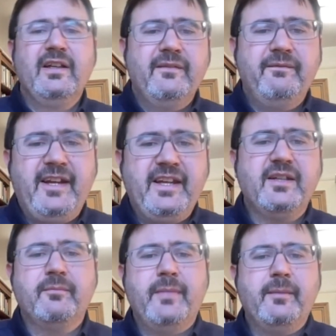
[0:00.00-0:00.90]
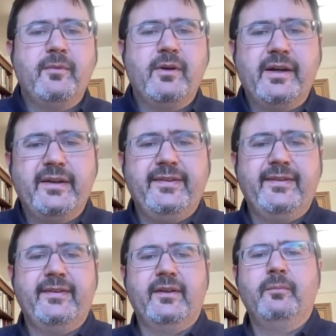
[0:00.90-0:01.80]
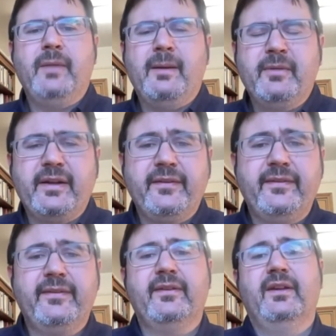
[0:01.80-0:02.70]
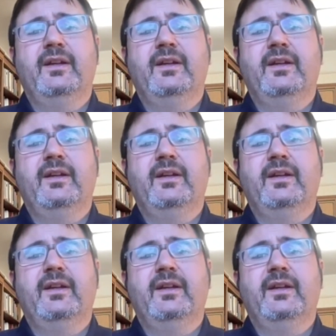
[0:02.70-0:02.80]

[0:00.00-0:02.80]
fading memories,